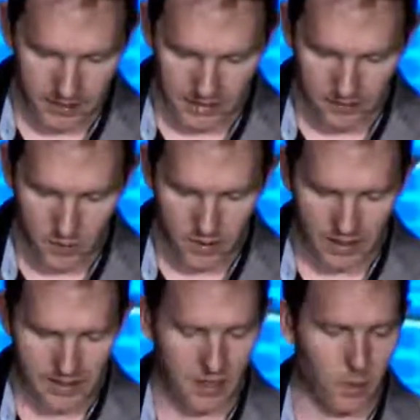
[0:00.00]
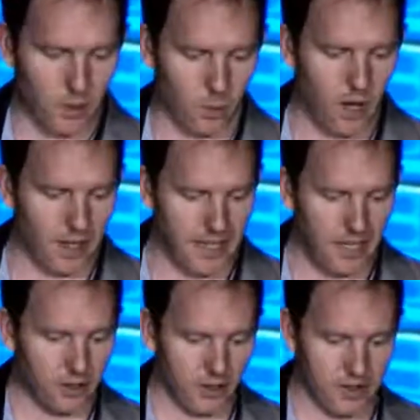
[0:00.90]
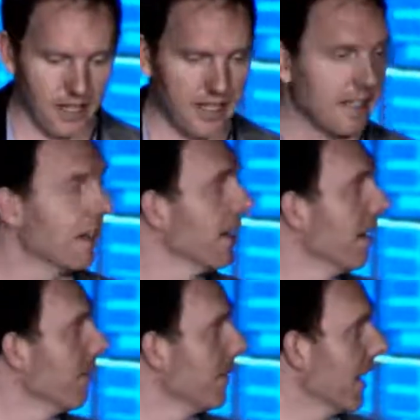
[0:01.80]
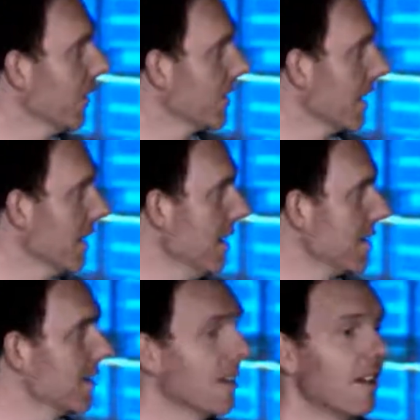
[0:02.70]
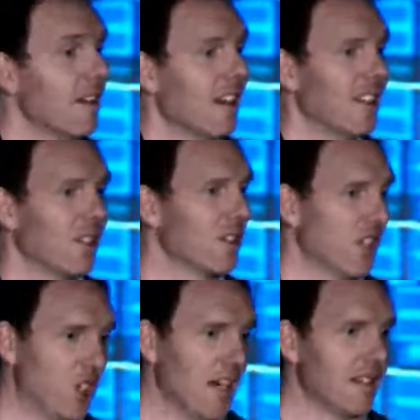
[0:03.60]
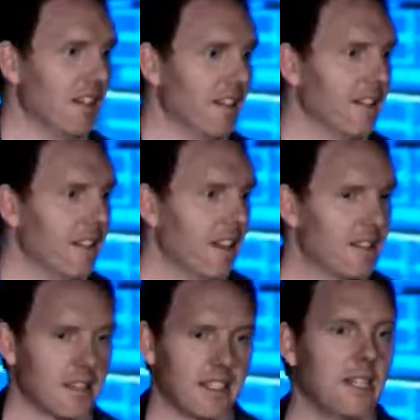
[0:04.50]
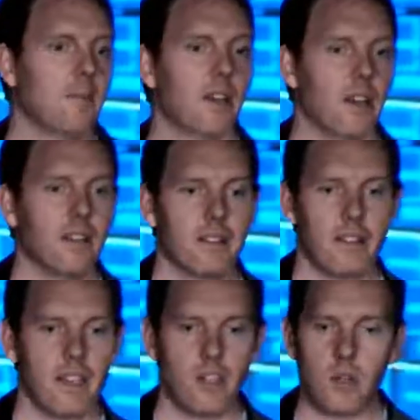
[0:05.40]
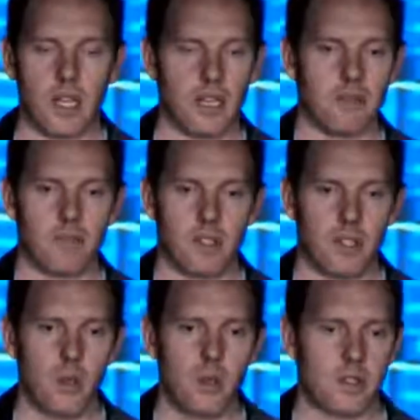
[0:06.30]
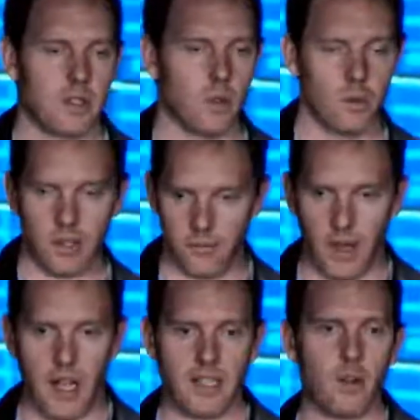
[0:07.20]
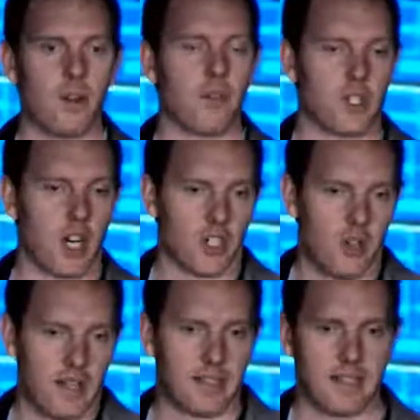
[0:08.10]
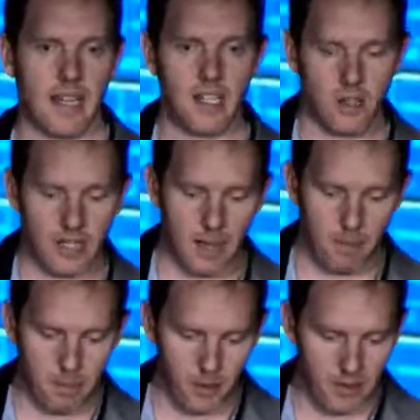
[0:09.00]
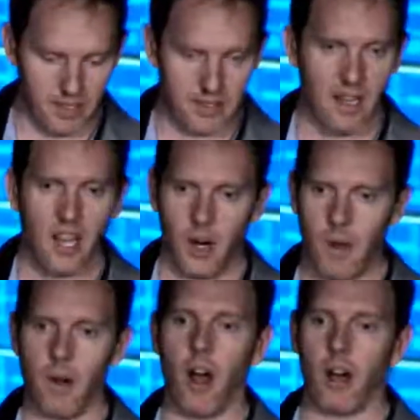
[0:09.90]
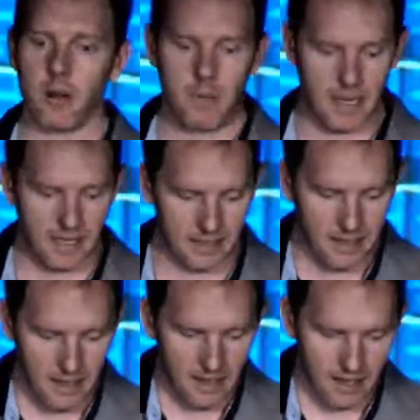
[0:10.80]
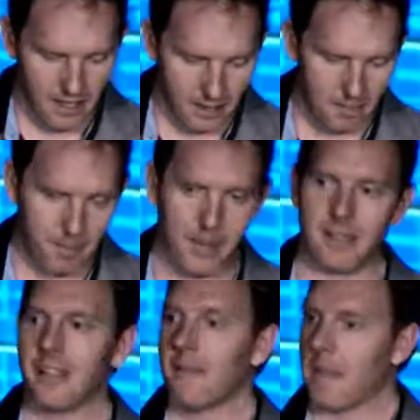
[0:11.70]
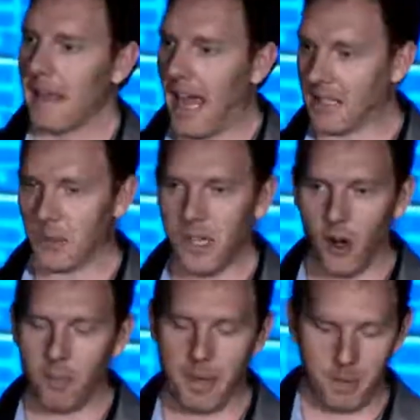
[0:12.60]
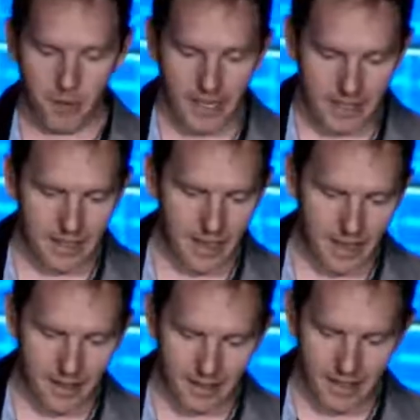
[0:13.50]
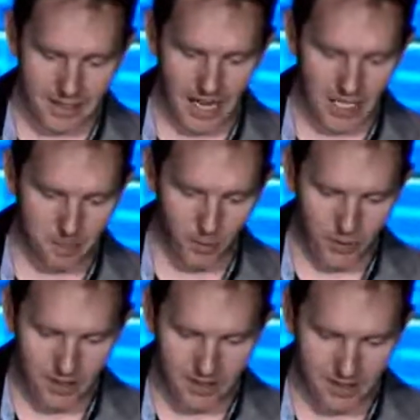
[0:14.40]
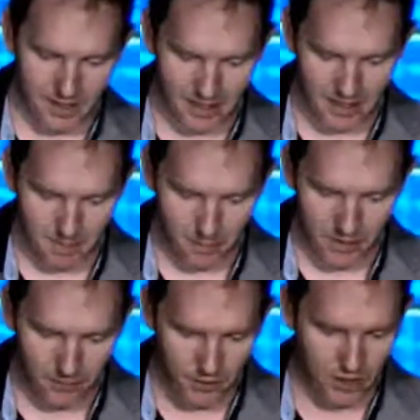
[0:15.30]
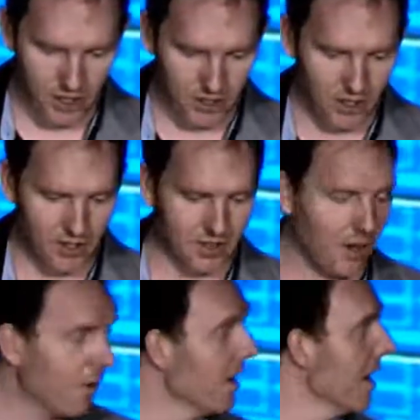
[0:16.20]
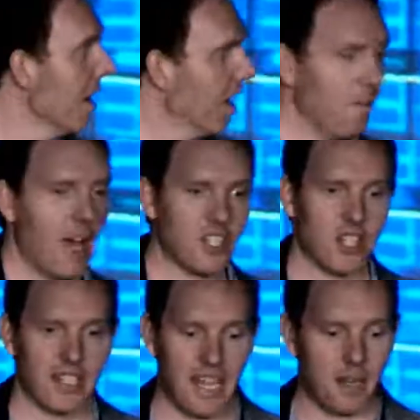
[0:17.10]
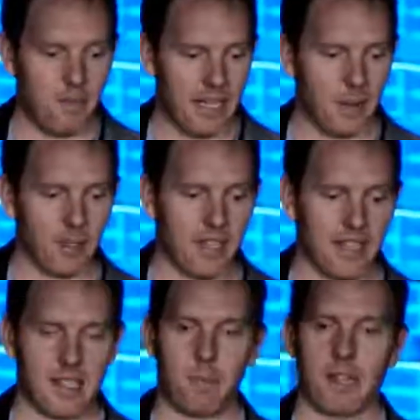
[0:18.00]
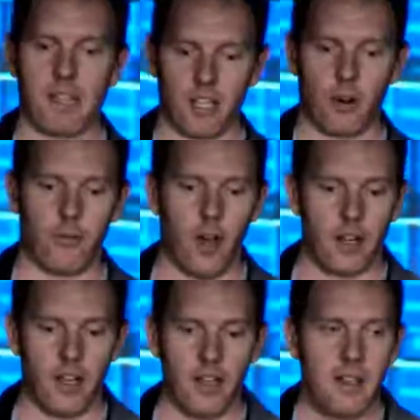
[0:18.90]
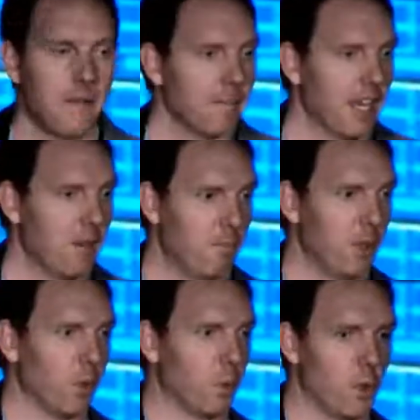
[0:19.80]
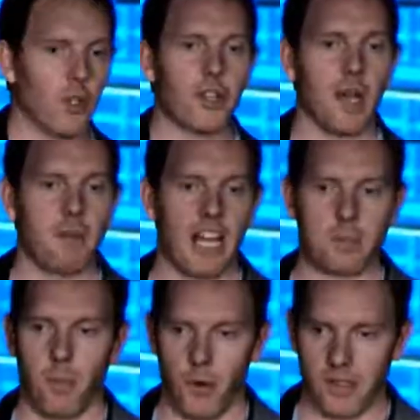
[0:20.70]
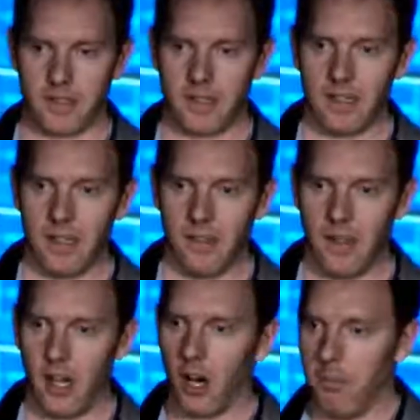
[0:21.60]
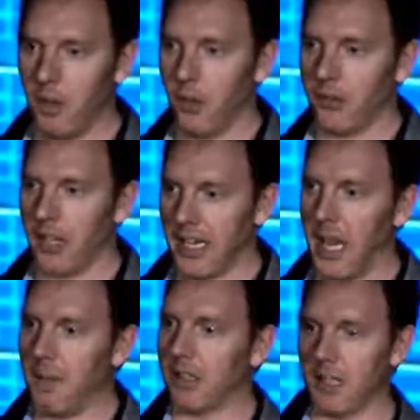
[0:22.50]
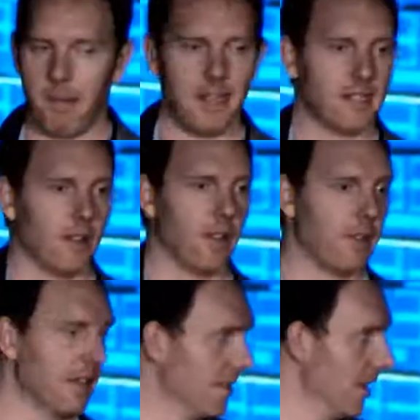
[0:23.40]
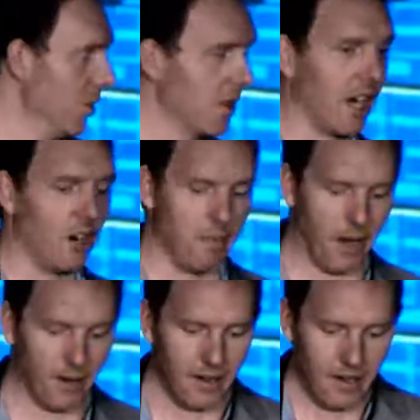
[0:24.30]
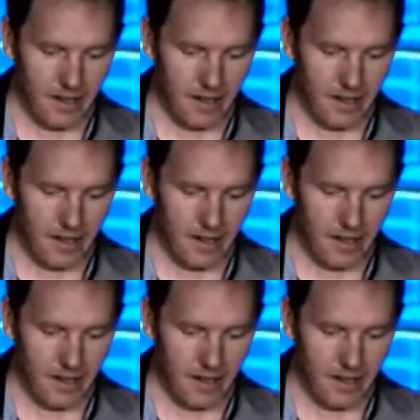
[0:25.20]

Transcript: To give you an idea what the raw data looks like, it looks like this. It looks like JSON. It's a schema that you can use to define your infrastructure and extend your capabilities around automating. But as we know, people like dashboards and pretty infrastructure. So imagine, again, being able to take something like Grafana and build real-time dashboards that are built dynamically based on the things that you care about.